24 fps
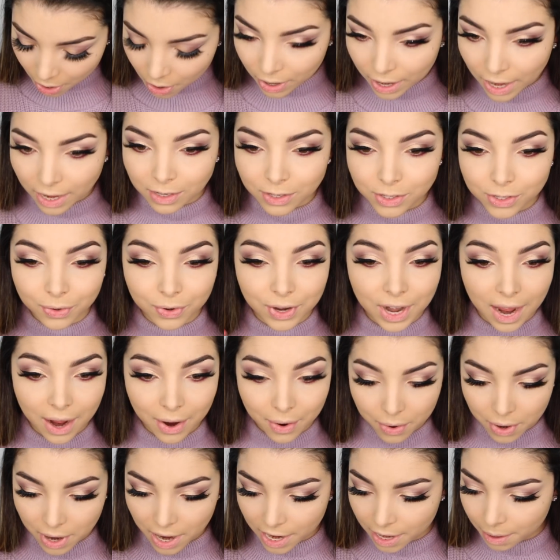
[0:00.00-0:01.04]
Okay, so
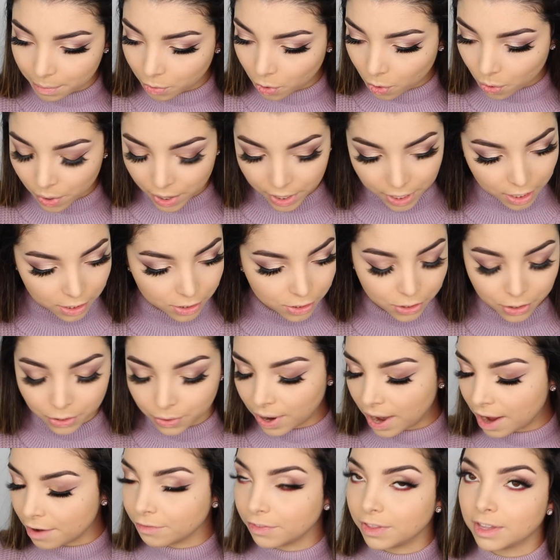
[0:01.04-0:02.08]
now I am going to
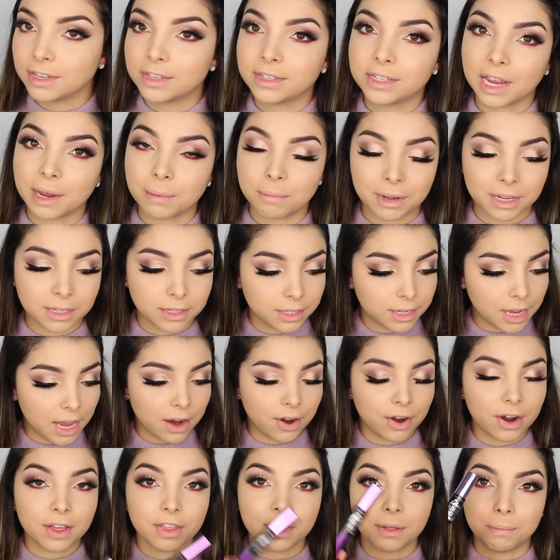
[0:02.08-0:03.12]
grab the same
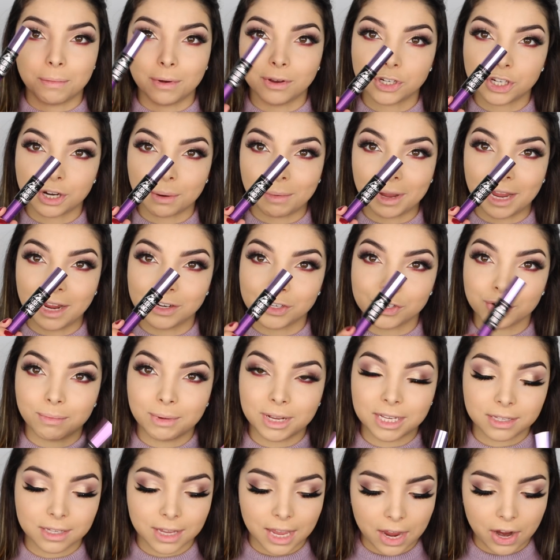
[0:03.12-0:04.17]
mascara, the Push Up Angel
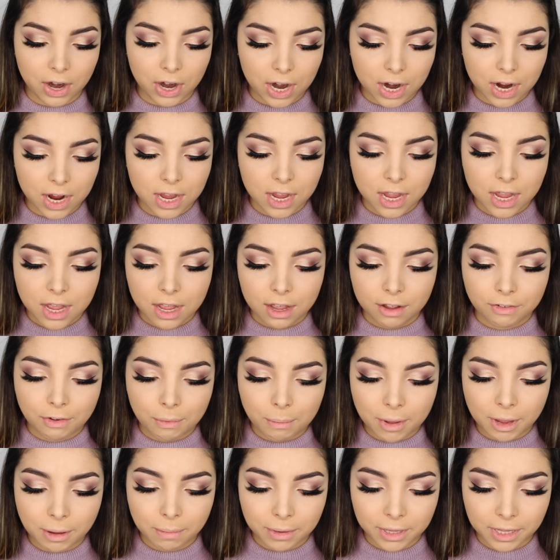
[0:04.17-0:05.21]
mascara from
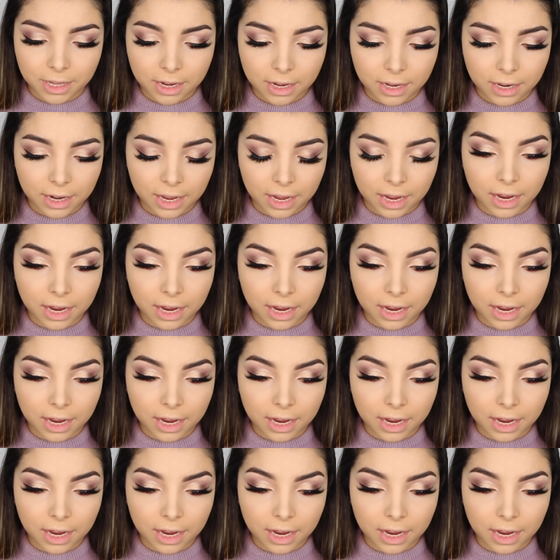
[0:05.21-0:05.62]
Maybelline,